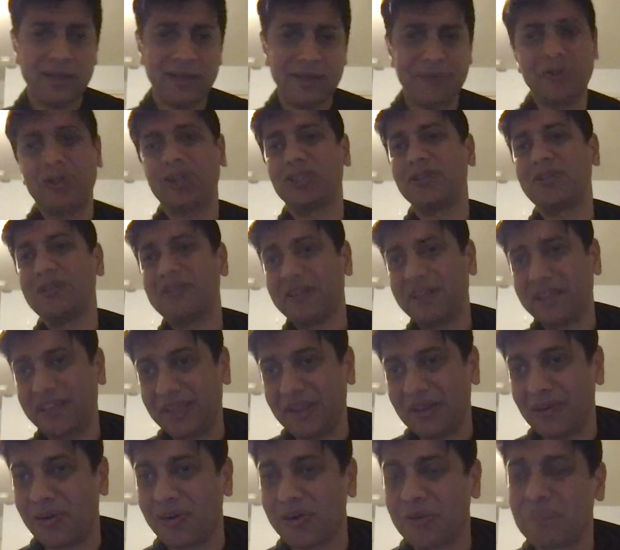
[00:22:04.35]
because it'll be
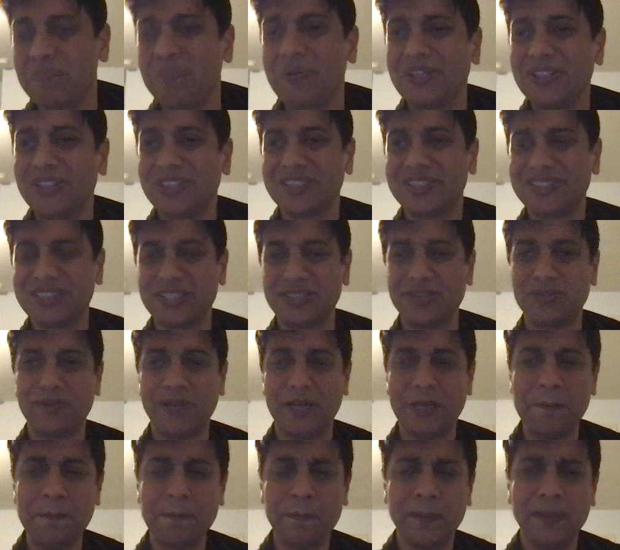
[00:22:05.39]
taking a lot of pictures as
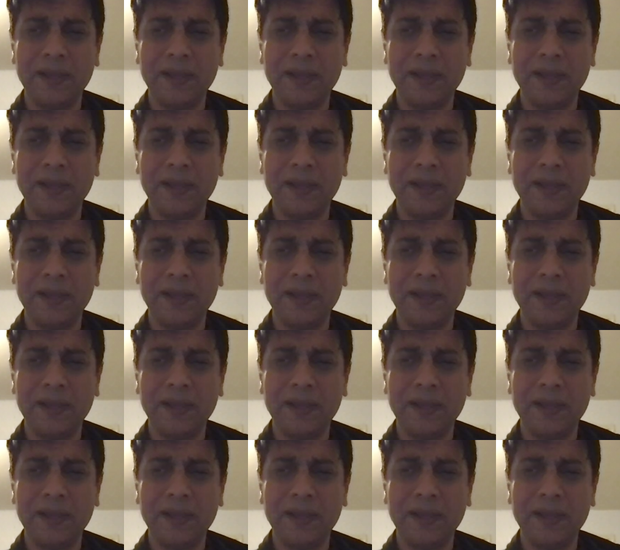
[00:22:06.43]
well.